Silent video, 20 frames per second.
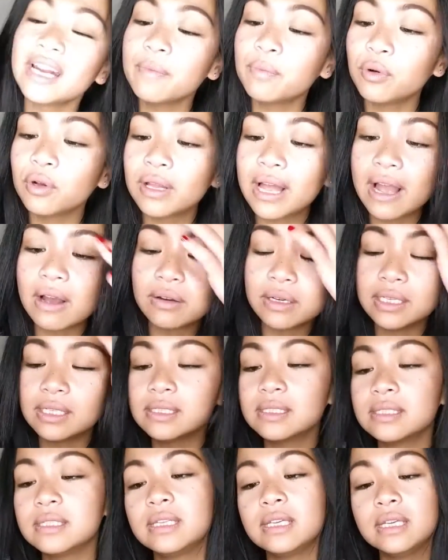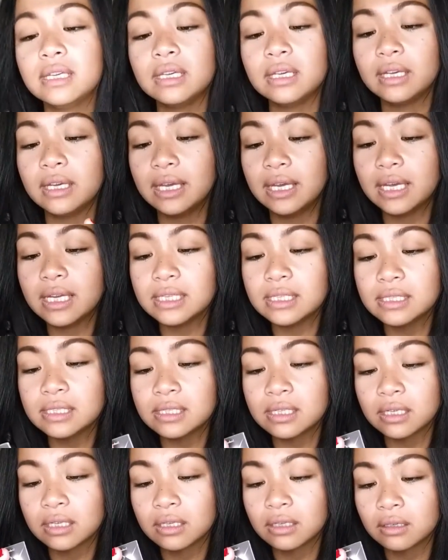that I pull out is the
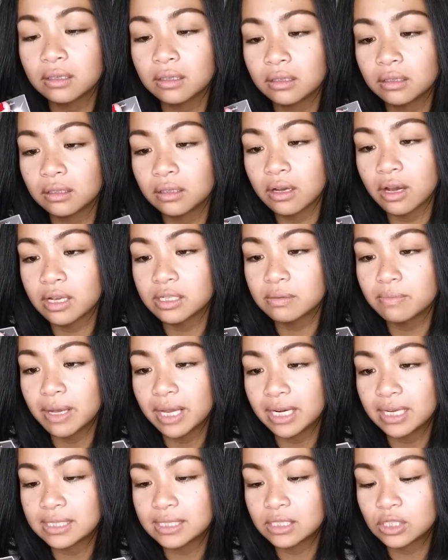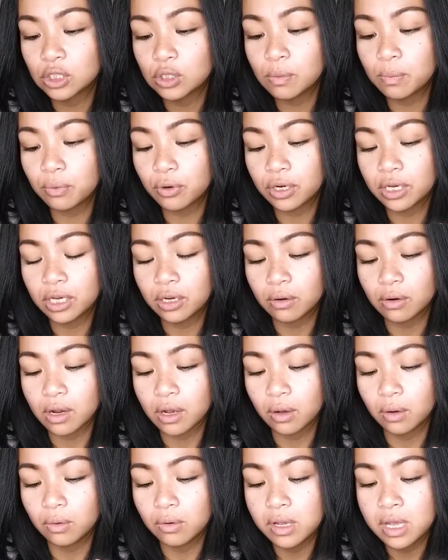It Cosmetics
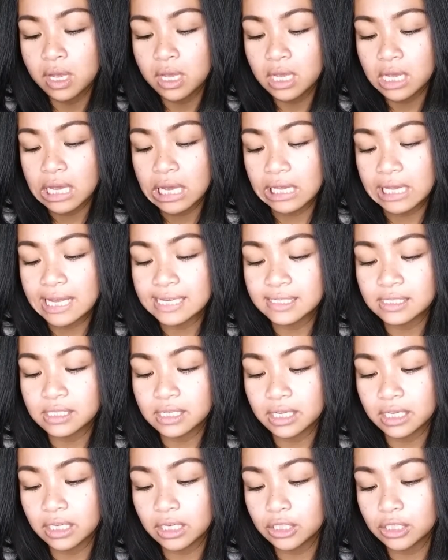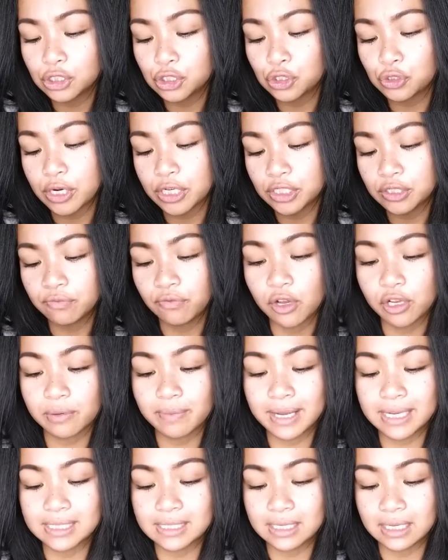Superhero Elastic Stretch
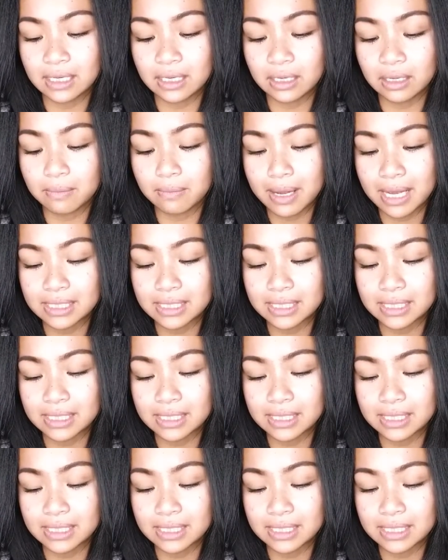Volumizing